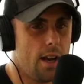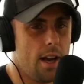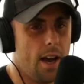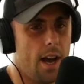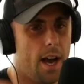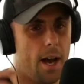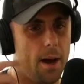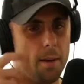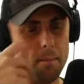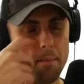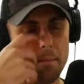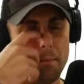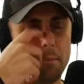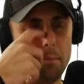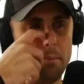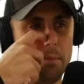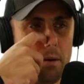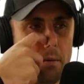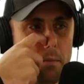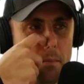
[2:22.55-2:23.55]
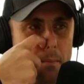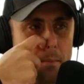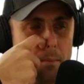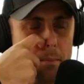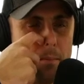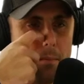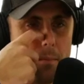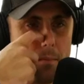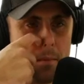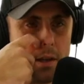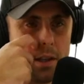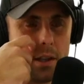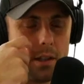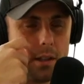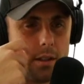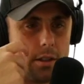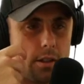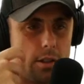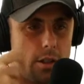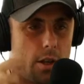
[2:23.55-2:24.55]
But
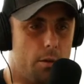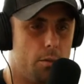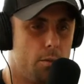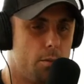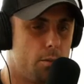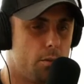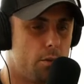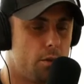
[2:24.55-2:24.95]
so